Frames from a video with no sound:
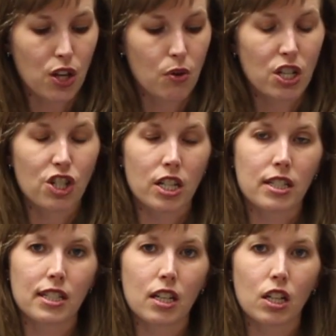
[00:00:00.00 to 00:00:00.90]
You can
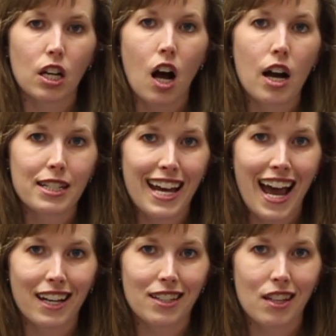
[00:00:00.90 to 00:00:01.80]
just
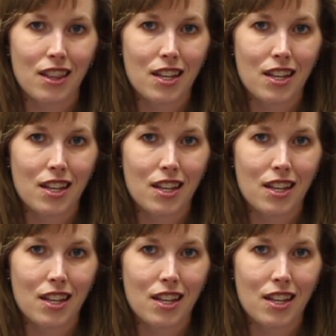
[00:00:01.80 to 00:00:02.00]
contact